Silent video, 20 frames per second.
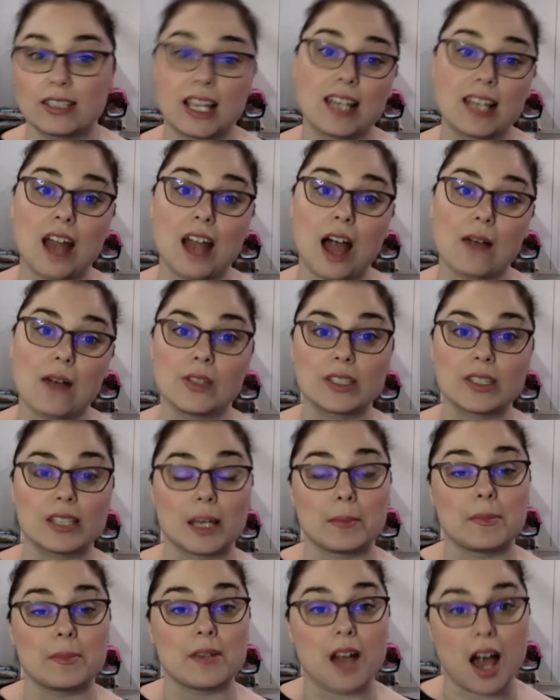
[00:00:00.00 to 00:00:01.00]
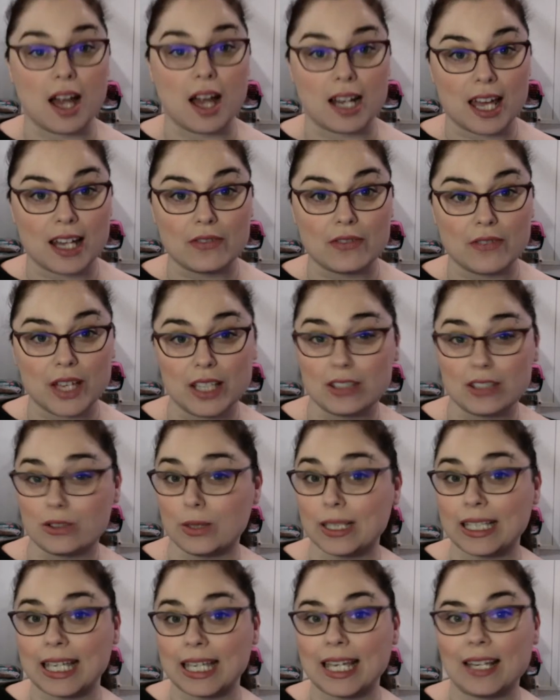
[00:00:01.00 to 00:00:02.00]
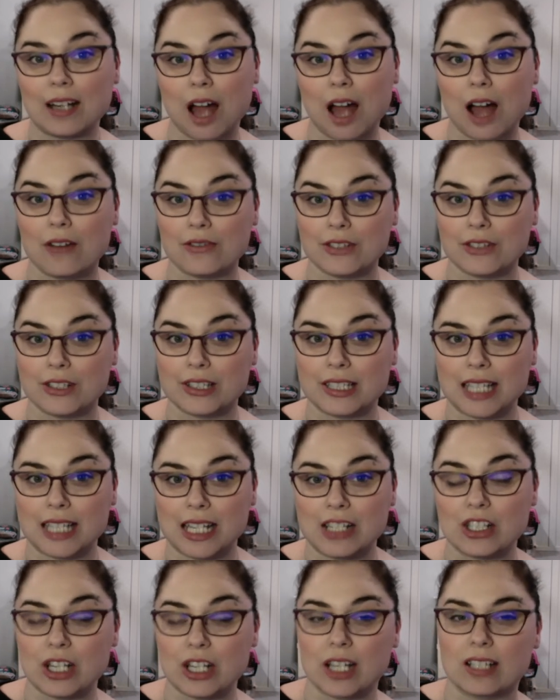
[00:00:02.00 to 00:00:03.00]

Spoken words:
and obviously I'm not at a vet, so I can't offer sedation.